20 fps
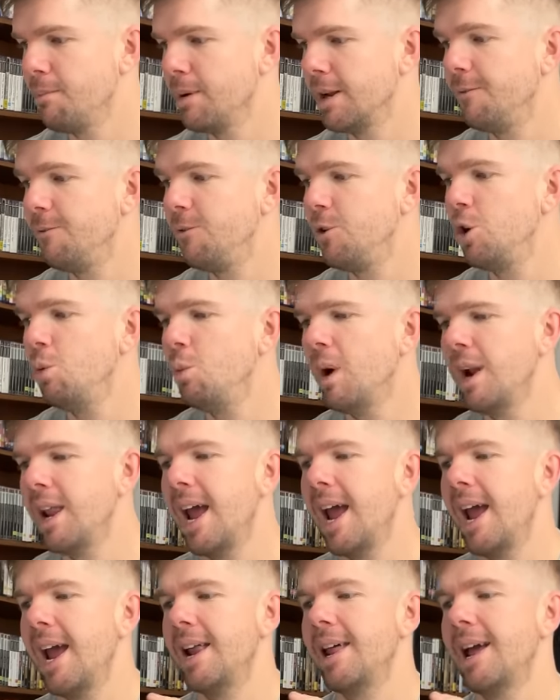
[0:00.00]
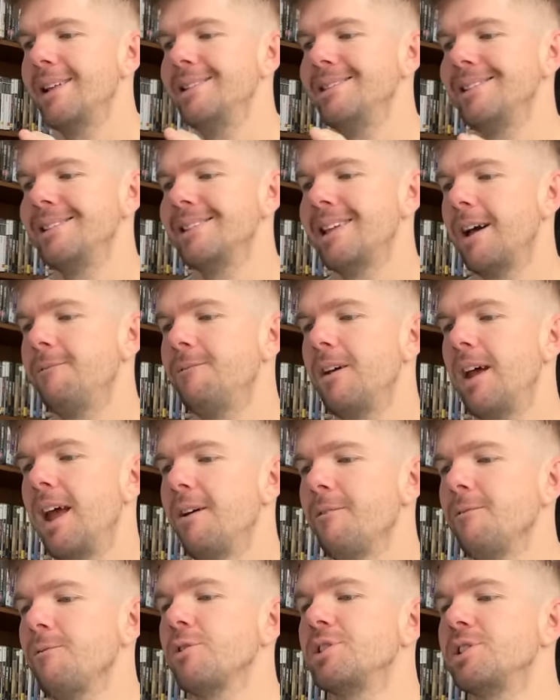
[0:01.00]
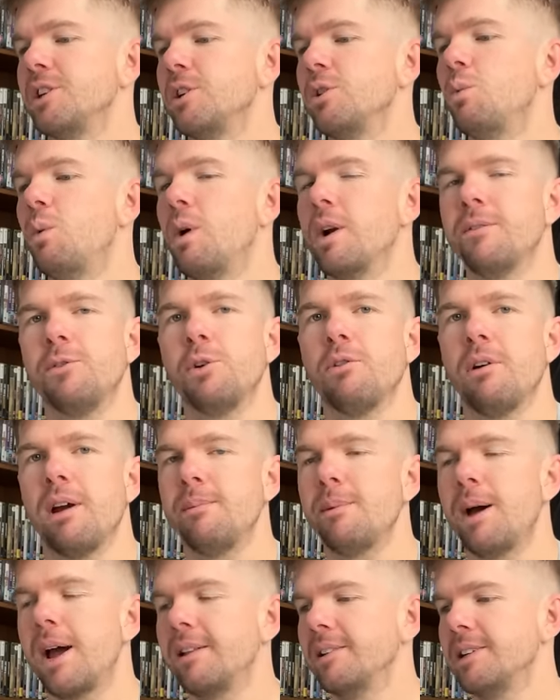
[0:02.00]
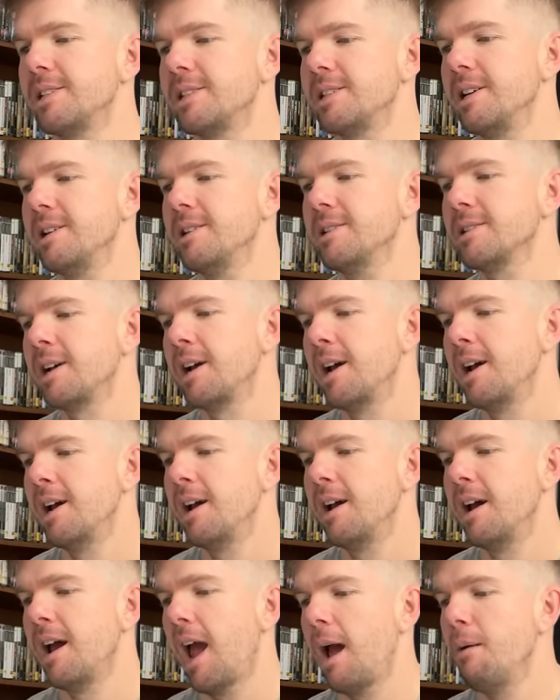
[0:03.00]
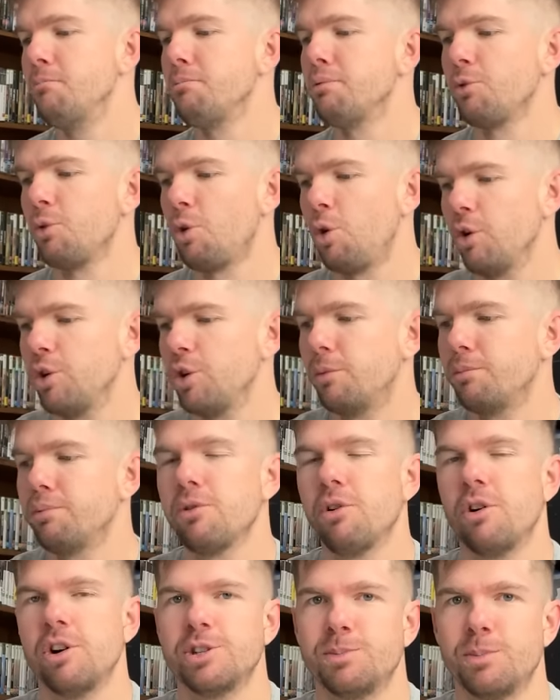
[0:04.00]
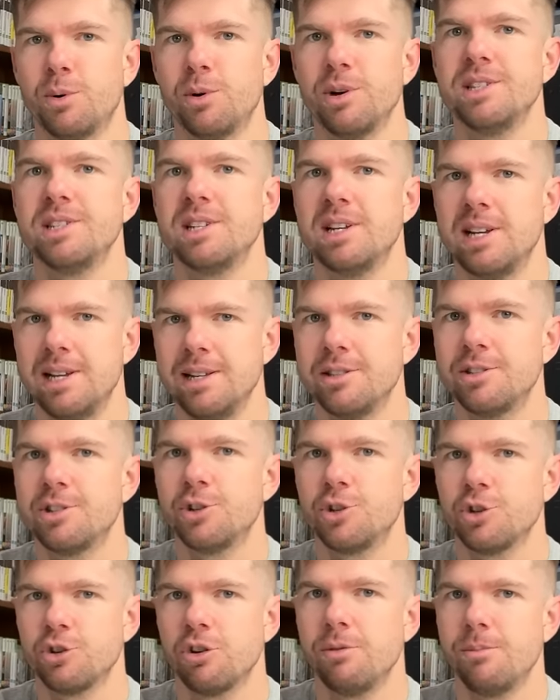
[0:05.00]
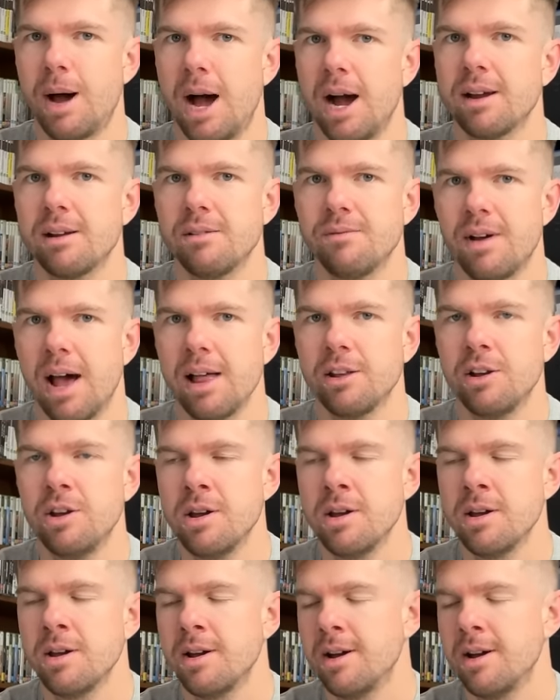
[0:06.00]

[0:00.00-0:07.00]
But if you went ahead and did that for every single one of your eBay listings, and brought your price points into true market value,